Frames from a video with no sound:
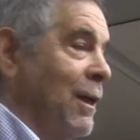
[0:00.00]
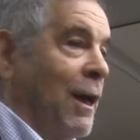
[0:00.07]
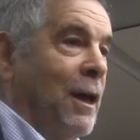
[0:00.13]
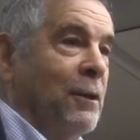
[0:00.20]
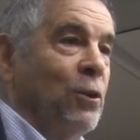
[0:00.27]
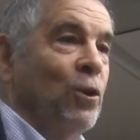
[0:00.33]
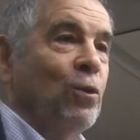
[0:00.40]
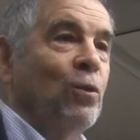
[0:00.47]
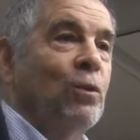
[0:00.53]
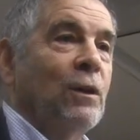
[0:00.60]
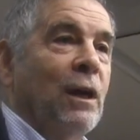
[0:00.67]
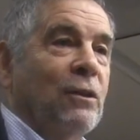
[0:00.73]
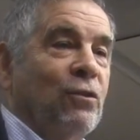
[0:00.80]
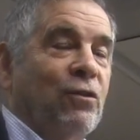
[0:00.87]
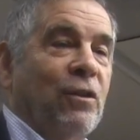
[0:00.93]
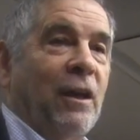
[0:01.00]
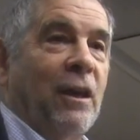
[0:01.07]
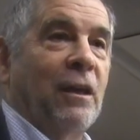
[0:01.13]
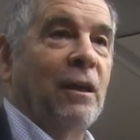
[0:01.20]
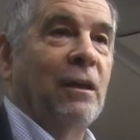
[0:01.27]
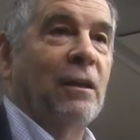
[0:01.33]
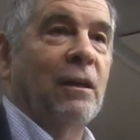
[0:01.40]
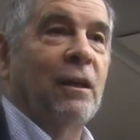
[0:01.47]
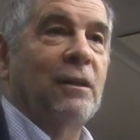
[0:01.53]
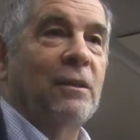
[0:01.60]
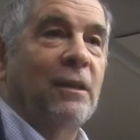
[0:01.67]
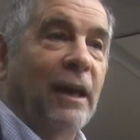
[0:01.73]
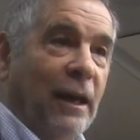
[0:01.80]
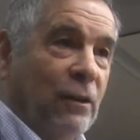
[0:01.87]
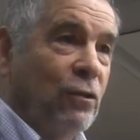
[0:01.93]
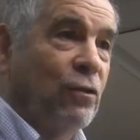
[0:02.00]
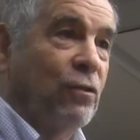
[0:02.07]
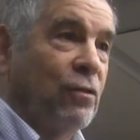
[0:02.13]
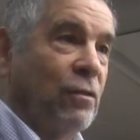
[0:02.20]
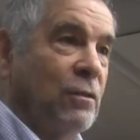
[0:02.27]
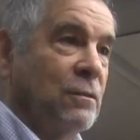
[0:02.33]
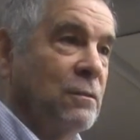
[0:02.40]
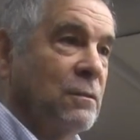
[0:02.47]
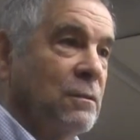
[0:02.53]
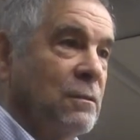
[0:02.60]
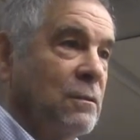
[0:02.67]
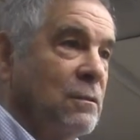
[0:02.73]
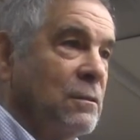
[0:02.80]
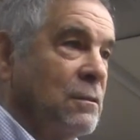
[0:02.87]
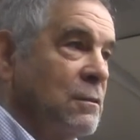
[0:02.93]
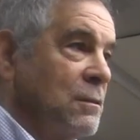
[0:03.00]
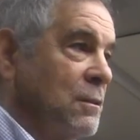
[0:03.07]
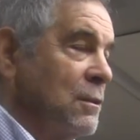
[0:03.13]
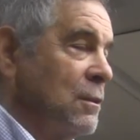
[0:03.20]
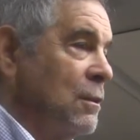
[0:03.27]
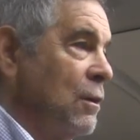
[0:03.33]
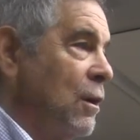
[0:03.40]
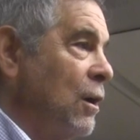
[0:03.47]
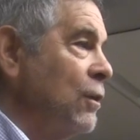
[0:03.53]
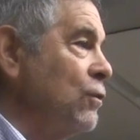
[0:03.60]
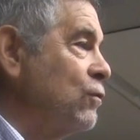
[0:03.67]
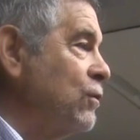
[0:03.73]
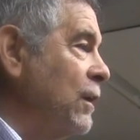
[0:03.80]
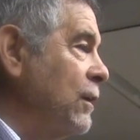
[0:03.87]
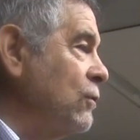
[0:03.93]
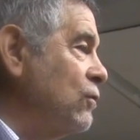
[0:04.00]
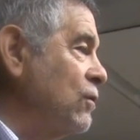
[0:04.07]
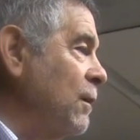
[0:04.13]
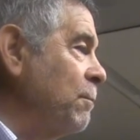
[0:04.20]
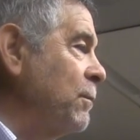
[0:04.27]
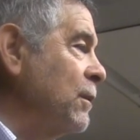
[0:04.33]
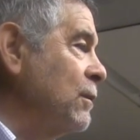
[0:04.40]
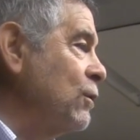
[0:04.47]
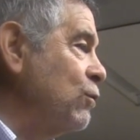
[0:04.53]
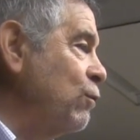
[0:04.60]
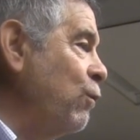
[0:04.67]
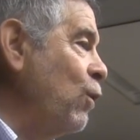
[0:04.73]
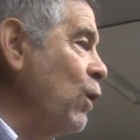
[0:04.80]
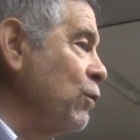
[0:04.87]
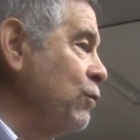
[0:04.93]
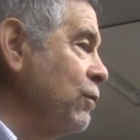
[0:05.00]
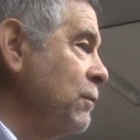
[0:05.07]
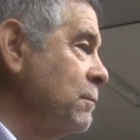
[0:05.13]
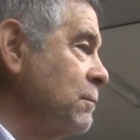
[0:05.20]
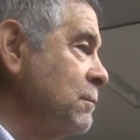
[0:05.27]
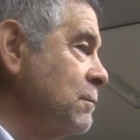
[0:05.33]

And you say yes, are you saying something that's false?